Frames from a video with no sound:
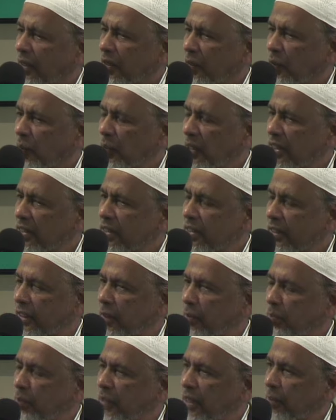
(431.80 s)
We
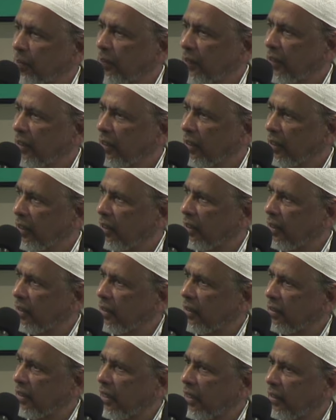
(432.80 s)
see
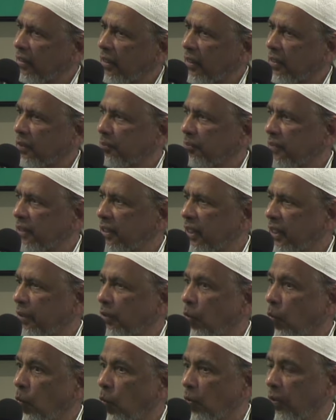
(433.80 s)
people, their, their, their
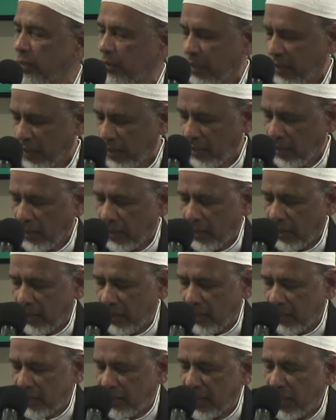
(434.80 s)

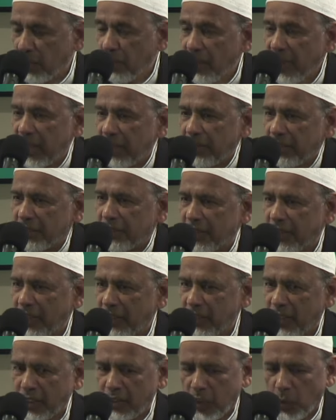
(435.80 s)
whole demeanor, the,
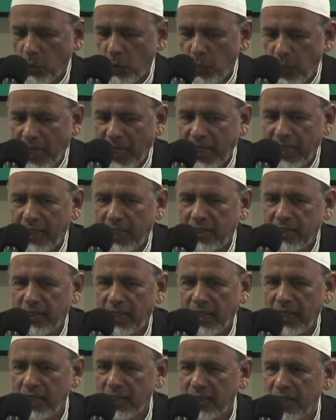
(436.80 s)
the, the way that
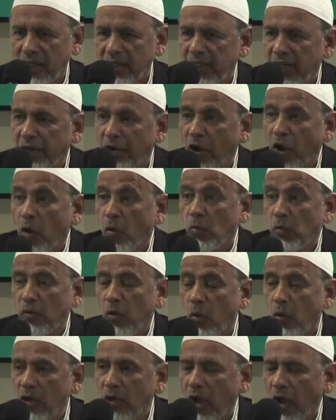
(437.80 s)
they, the, their whole,
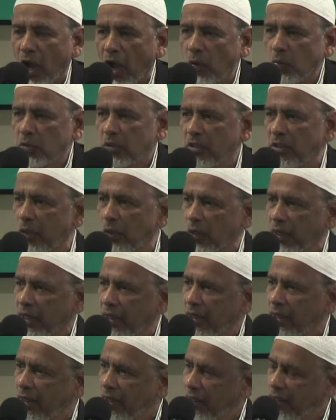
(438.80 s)
whole
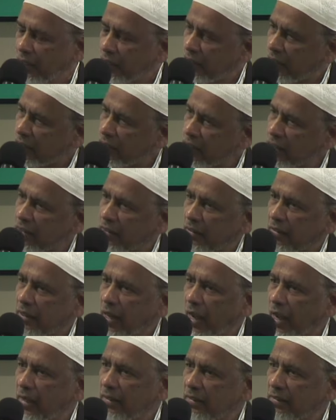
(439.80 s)
outlook, it is
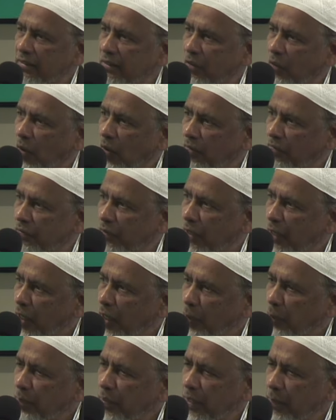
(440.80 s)
that
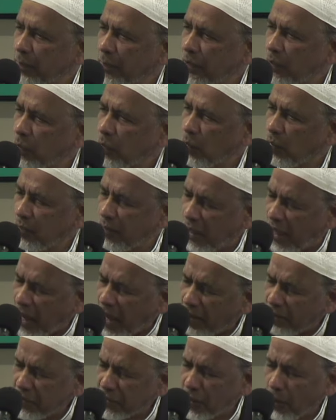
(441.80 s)
of people who
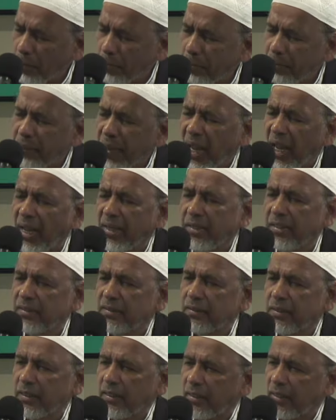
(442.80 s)
have some
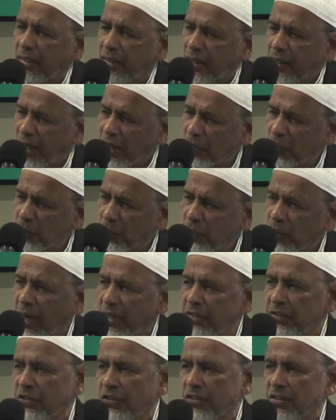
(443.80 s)
piety and
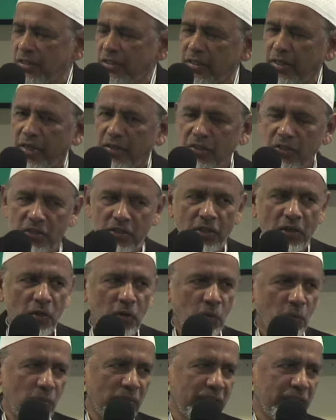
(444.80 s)
righteousness
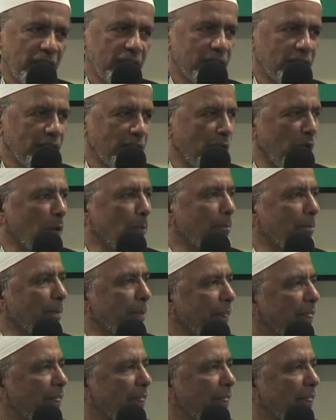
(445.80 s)
within them.